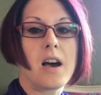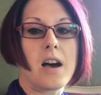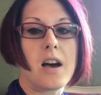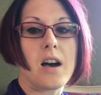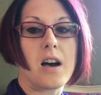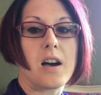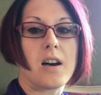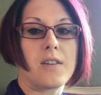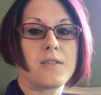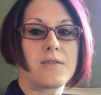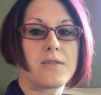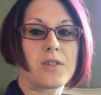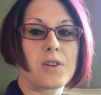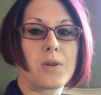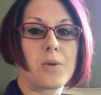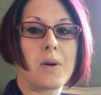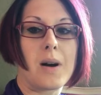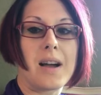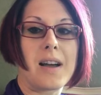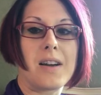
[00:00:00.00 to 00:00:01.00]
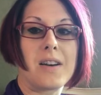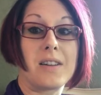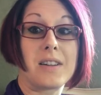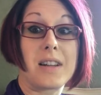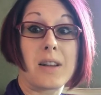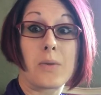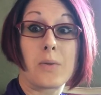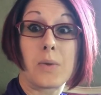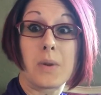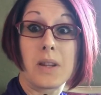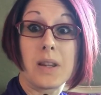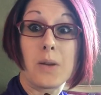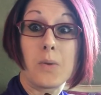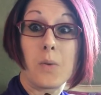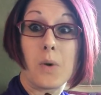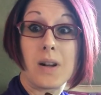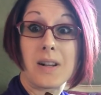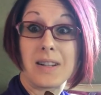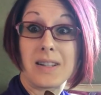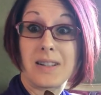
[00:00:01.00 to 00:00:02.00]
uh, for a while. And I really
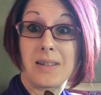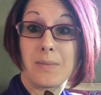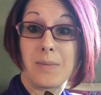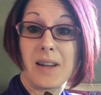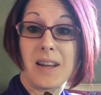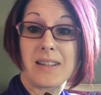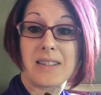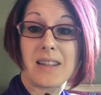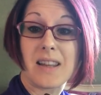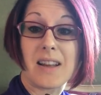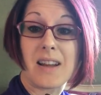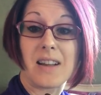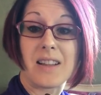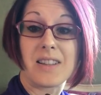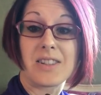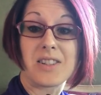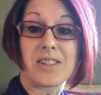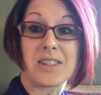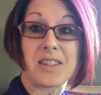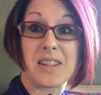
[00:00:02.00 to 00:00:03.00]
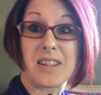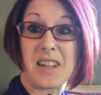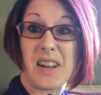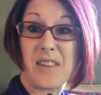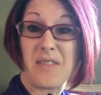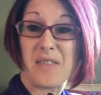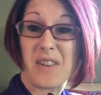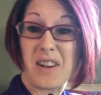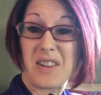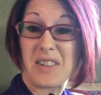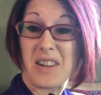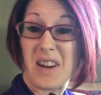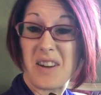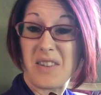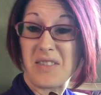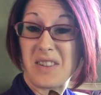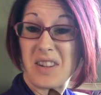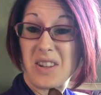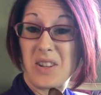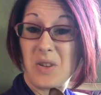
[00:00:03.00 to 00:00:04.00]
wanted to be a psychologist. And then I found
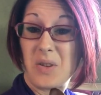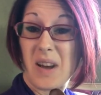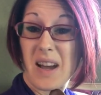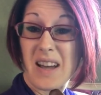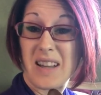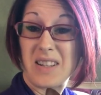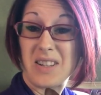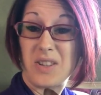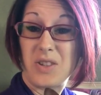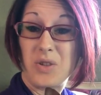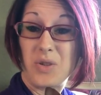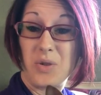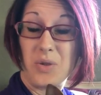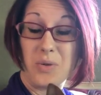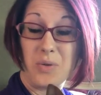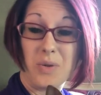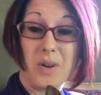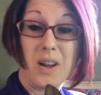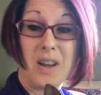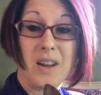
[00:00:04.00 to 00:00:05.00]
out that you had to